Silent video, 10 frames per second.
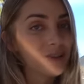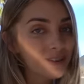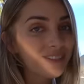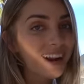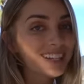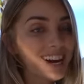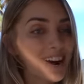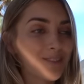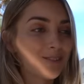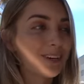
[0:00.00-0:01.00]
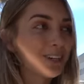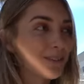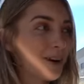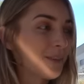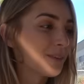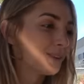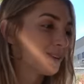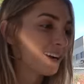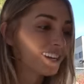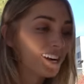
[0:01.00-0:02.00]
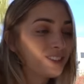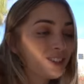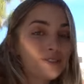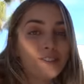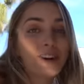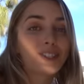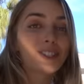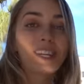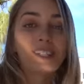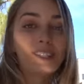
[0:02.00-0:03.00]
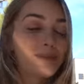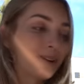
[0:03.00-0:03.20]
we'll find out. We're running about 30 right now, and so far she's handled up